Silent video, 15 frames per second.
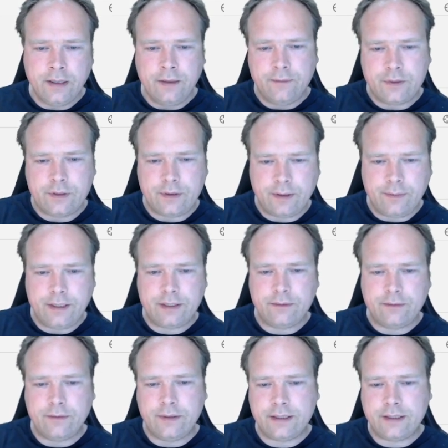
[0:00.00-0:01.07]
So that means
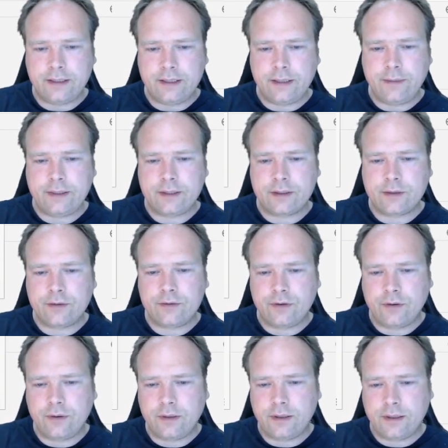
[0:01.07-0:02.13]
we will actually say message
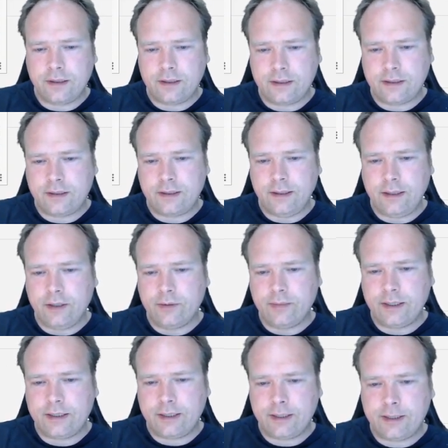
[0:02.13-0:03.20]
controller dot new
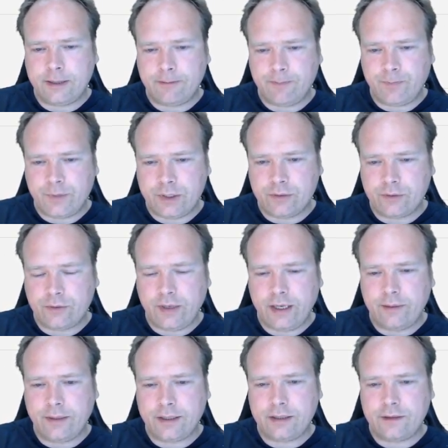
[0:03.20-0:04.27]
message. So create
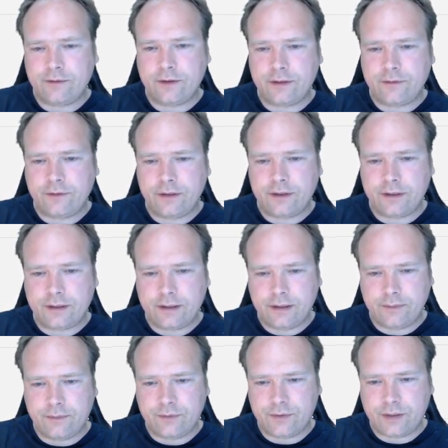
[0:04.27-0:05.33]
a message for us first.
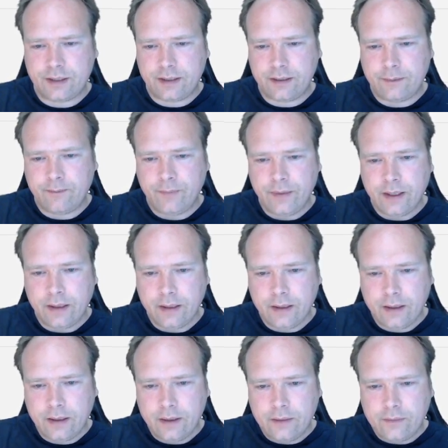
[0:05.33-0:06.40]
Then we'll say
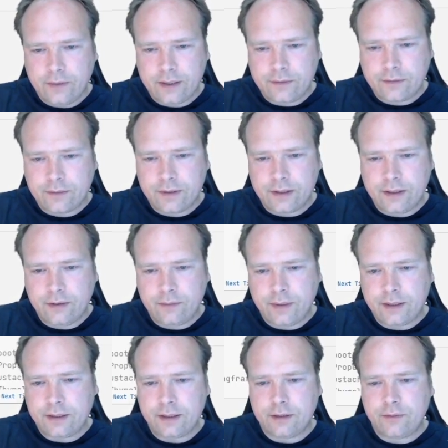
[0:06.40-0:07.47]
REST request new
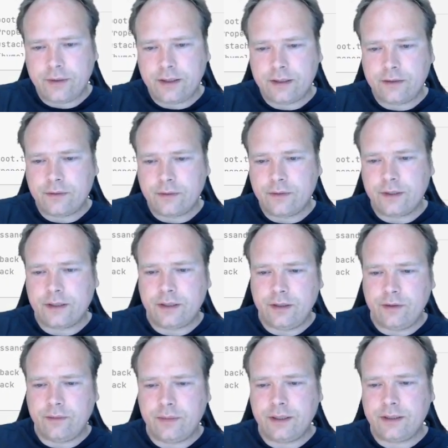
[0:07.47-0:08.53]
message,
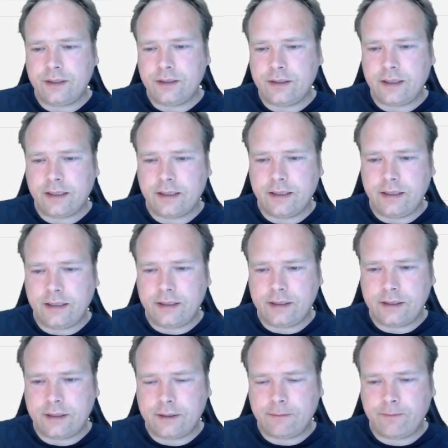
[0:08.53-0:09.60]
like
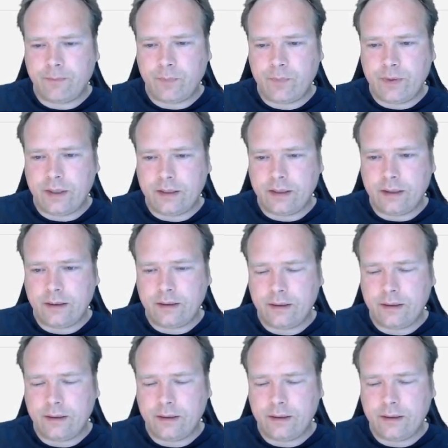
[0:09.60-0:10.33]
this, builder.